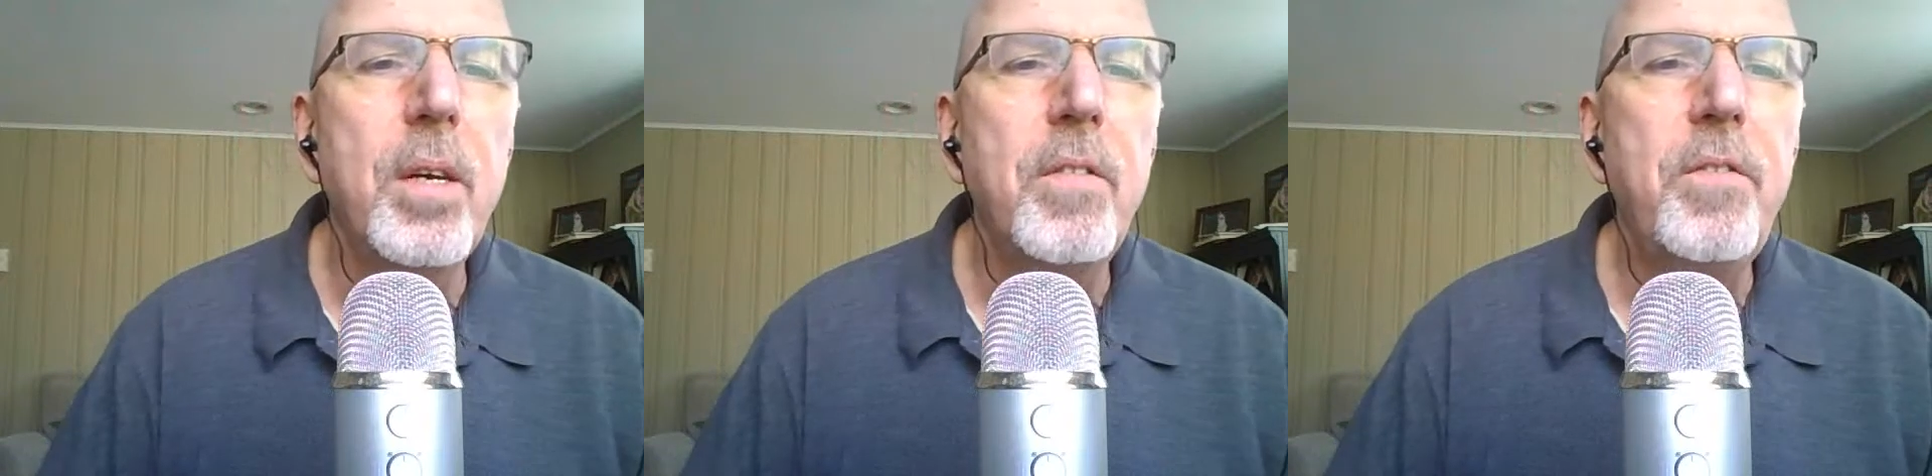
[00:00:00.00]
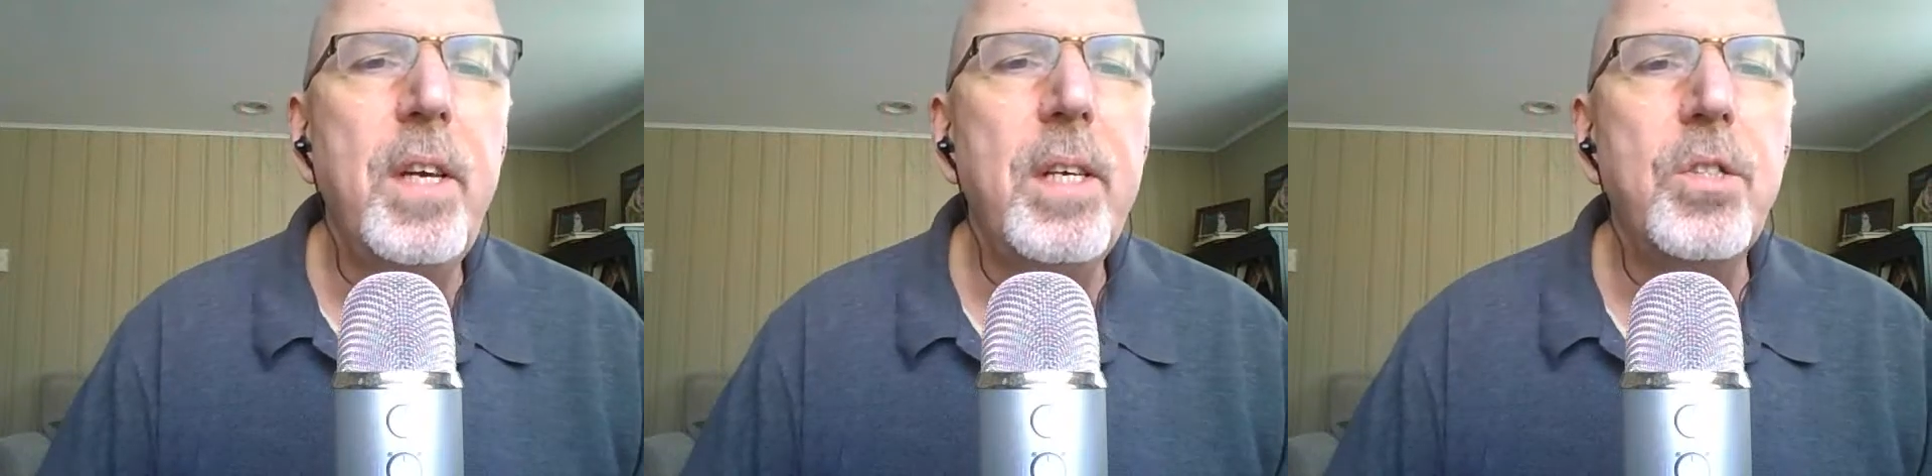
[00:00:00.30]

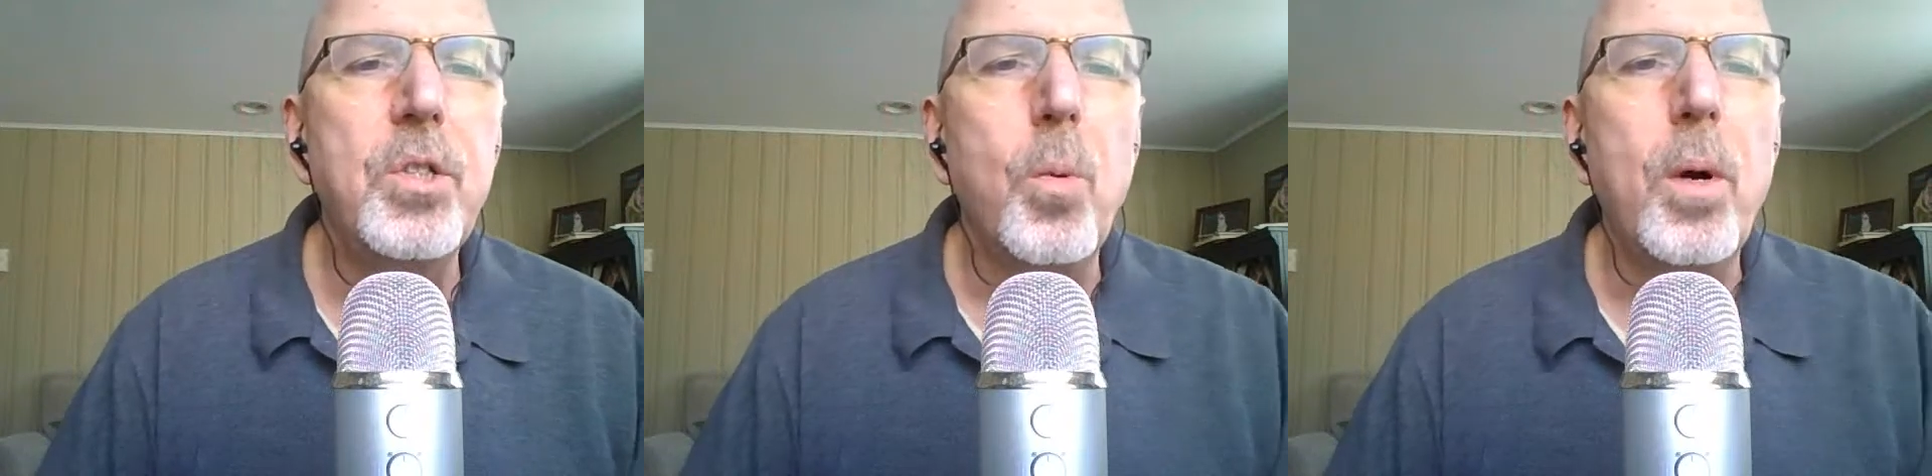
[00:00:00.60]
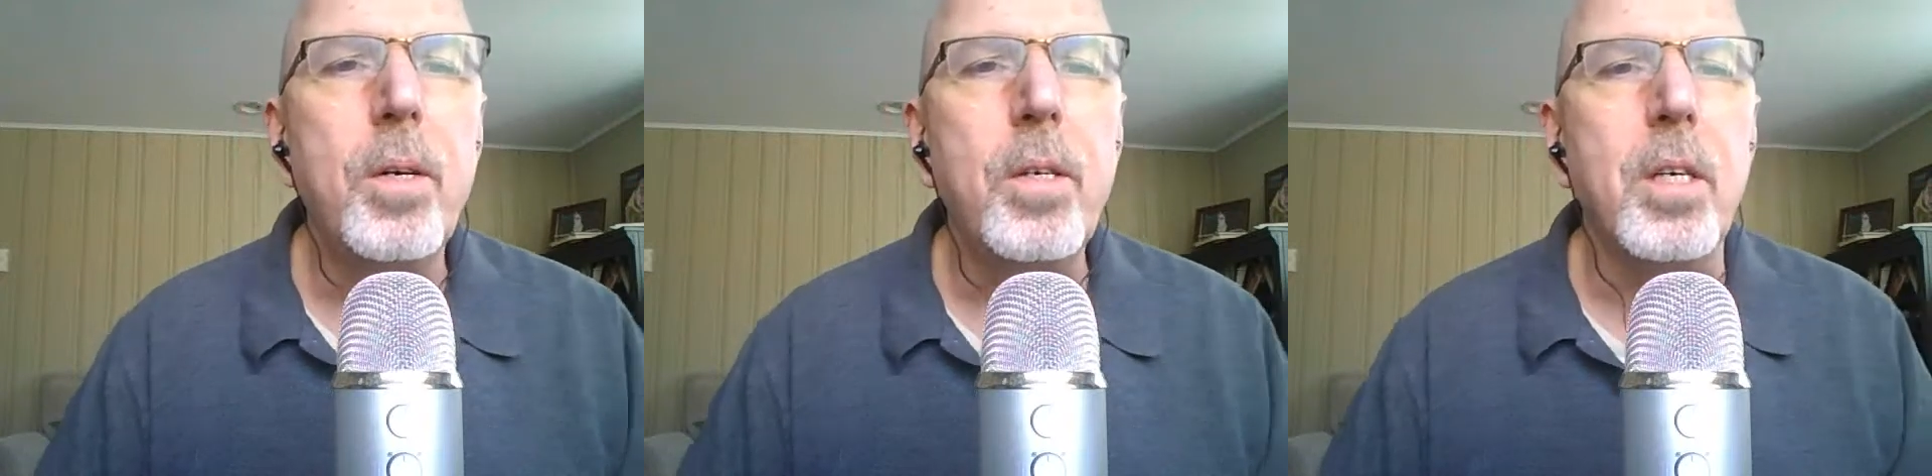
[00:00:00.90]
Fizz,
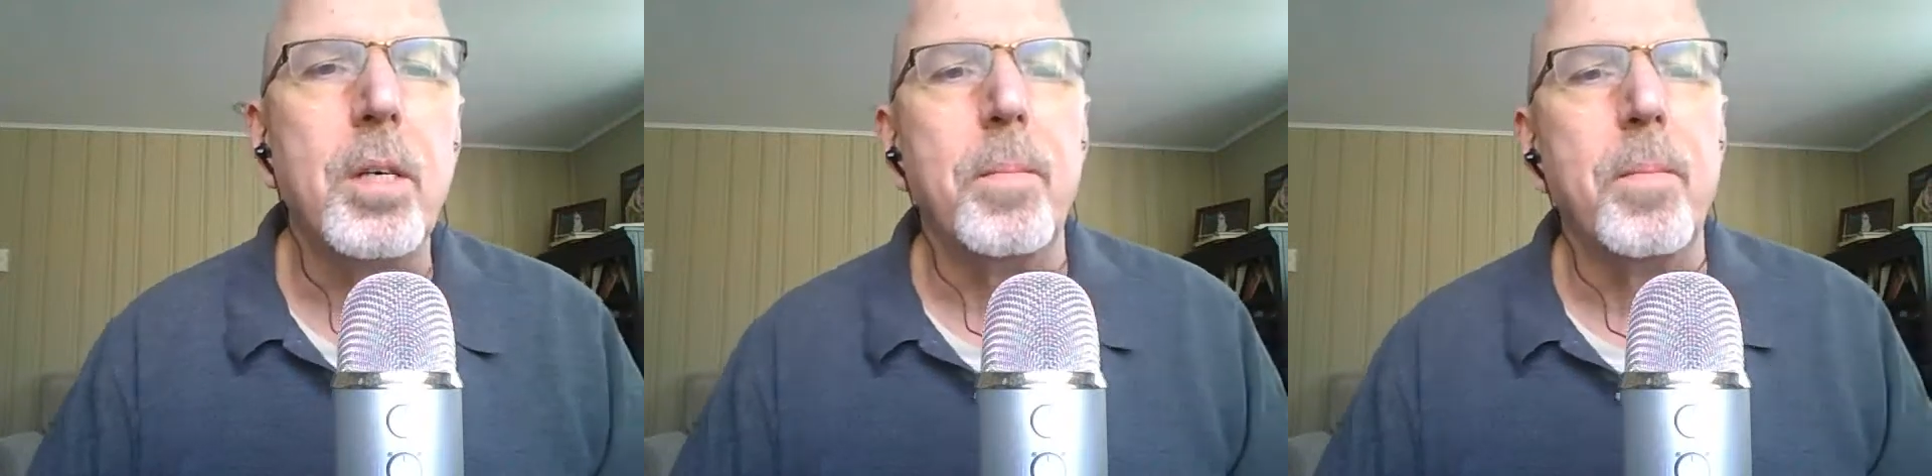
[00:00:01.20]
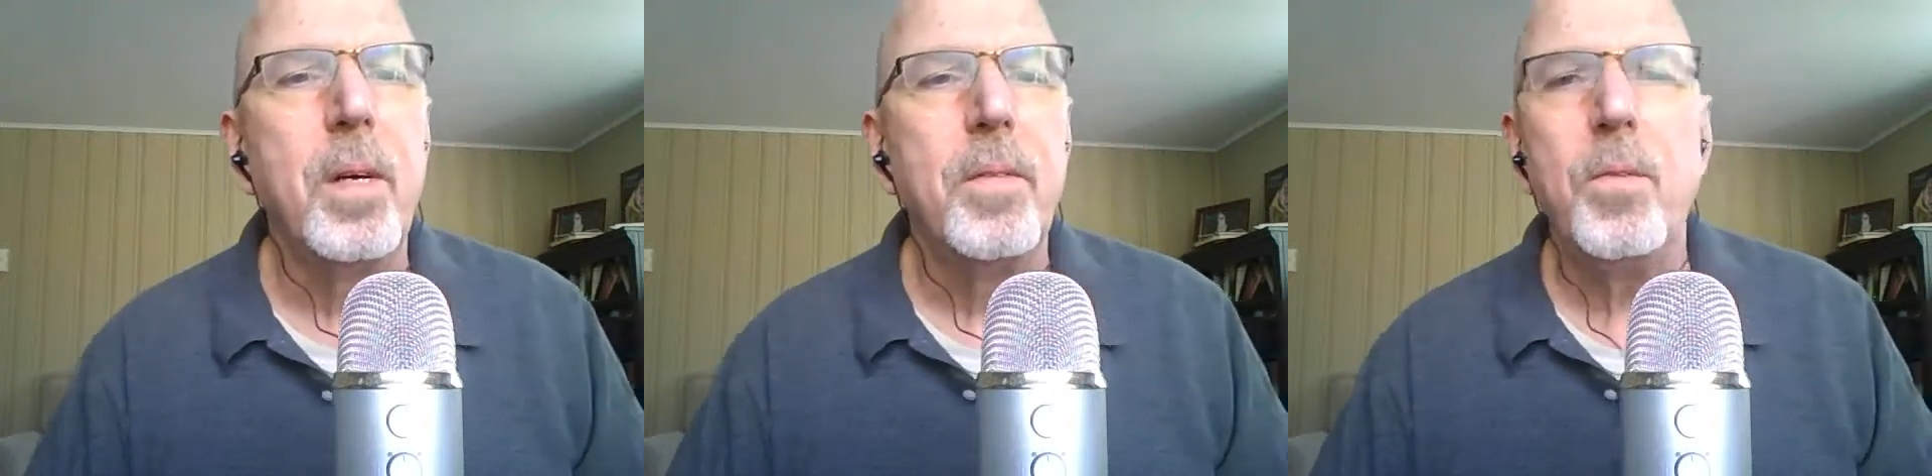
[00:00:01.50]

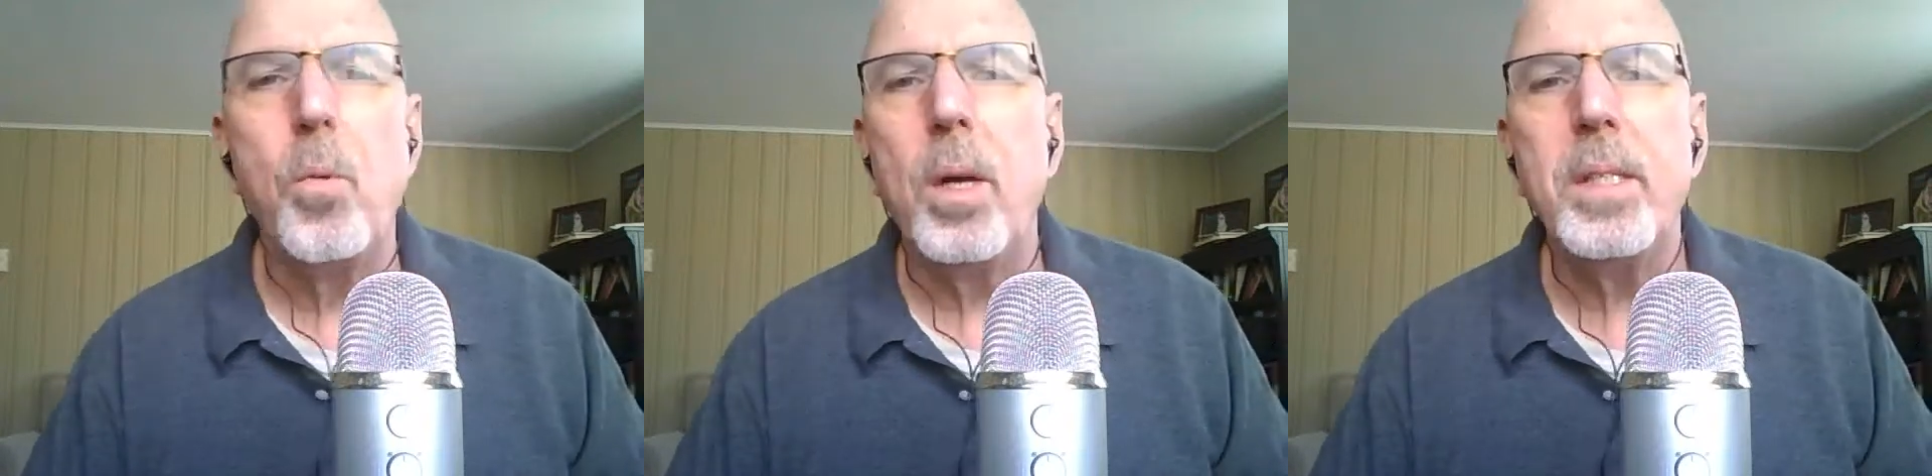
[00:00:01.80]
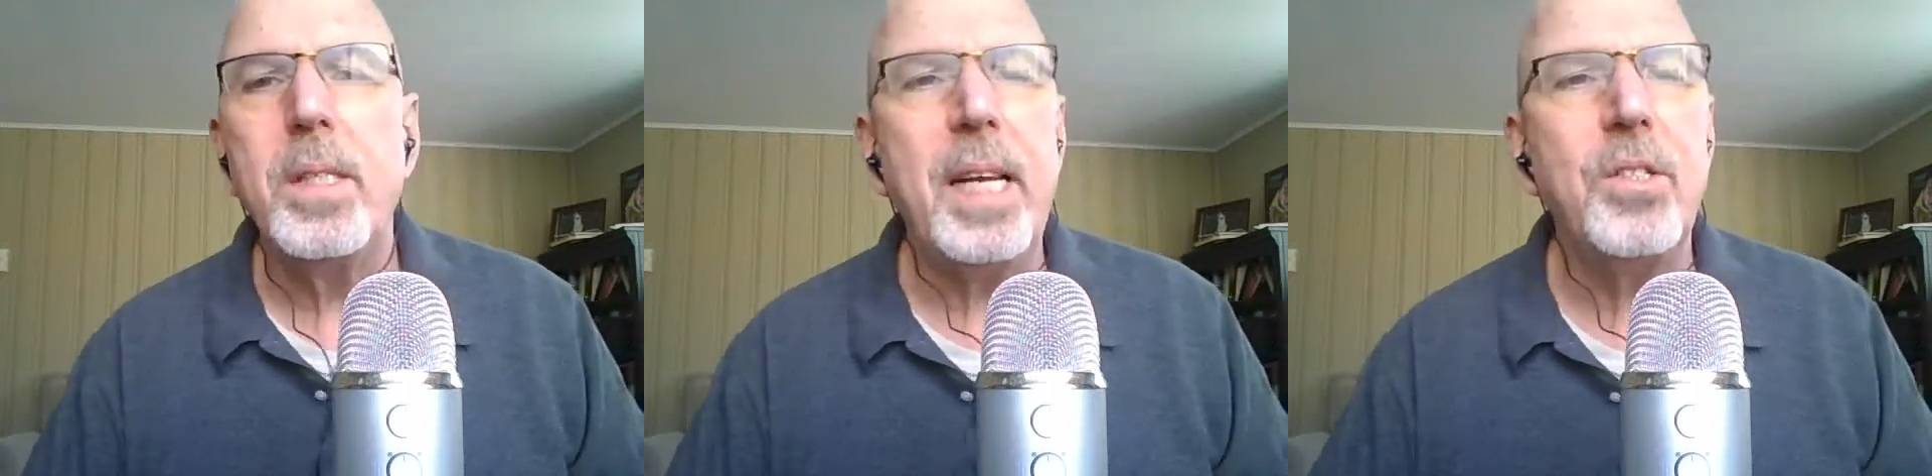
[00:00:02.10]
welcome. If you
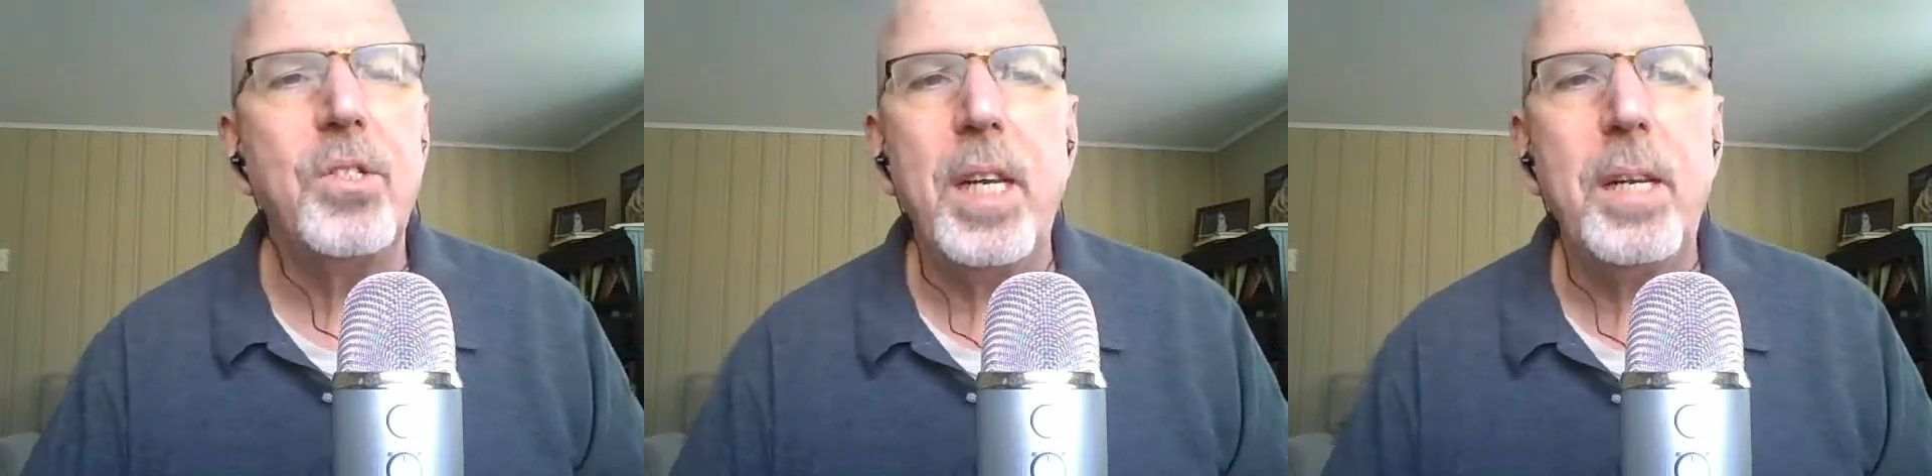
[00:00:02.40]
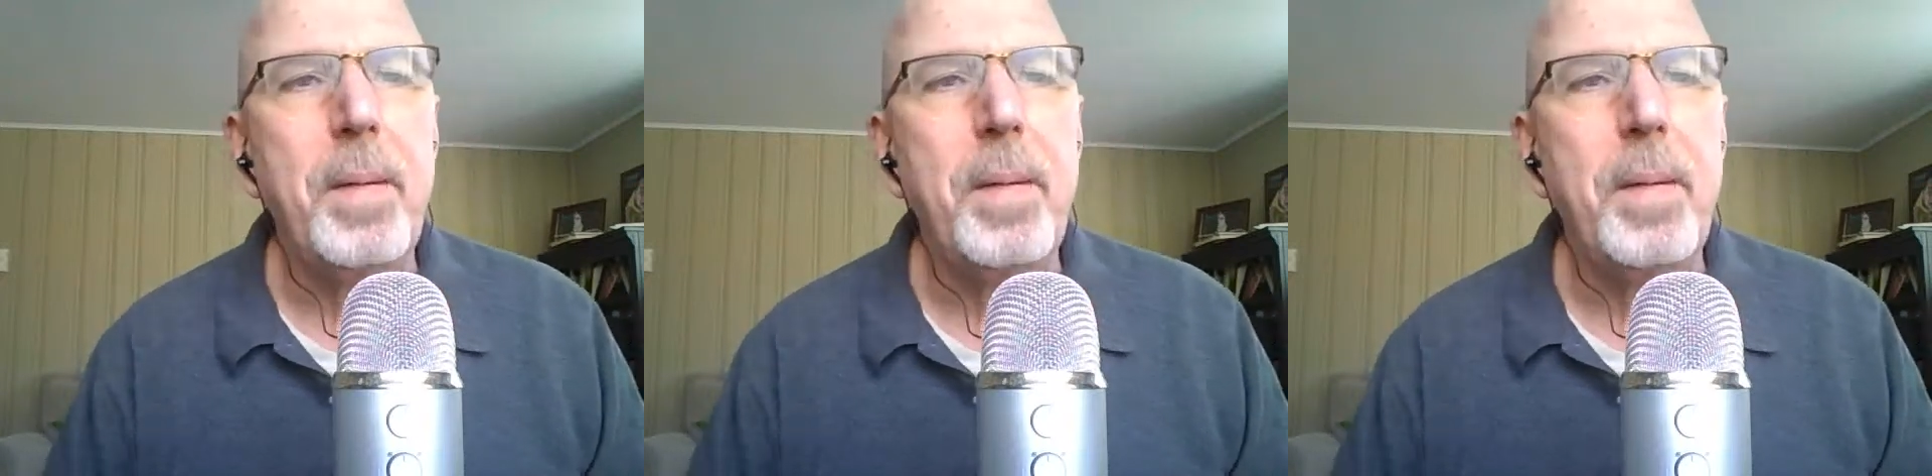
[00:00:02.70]
want to take a seat,